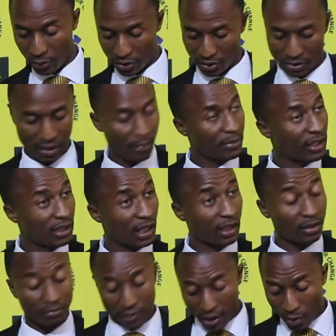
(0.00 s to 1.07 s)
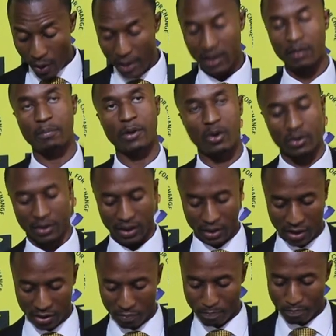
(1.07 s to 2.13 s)
which is something that is very worrying because
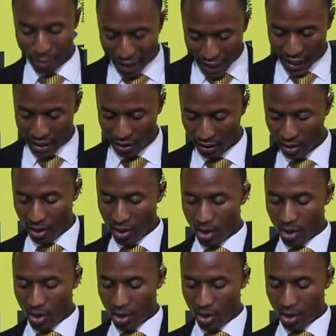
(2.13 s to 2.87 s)
this is burdening